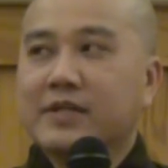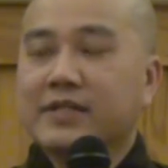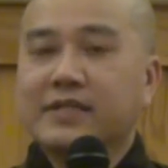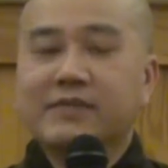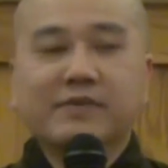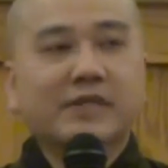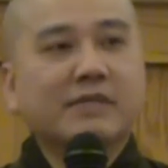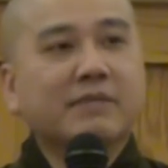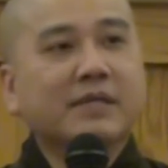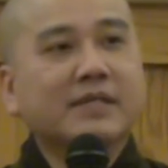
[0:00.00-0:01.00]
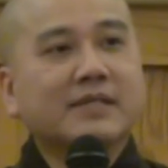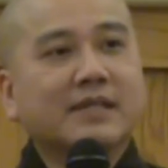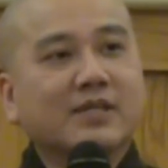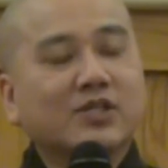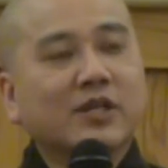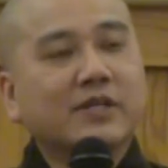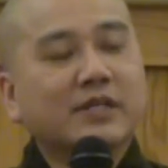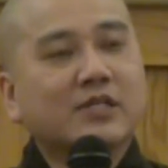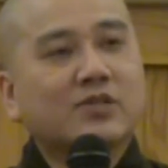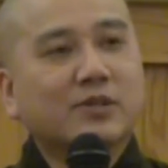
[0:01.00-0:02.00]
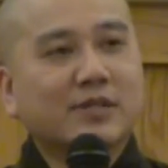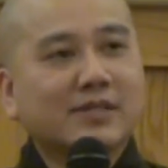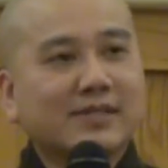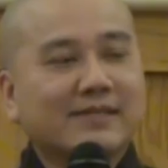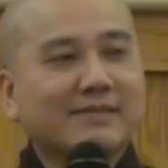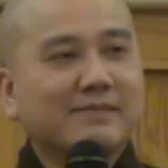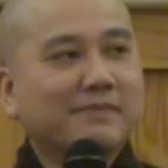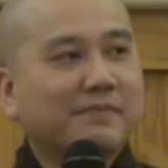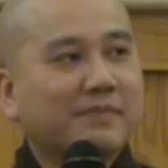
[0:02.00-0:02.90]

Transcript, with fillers: In the Vietnamese and Chinese tradition,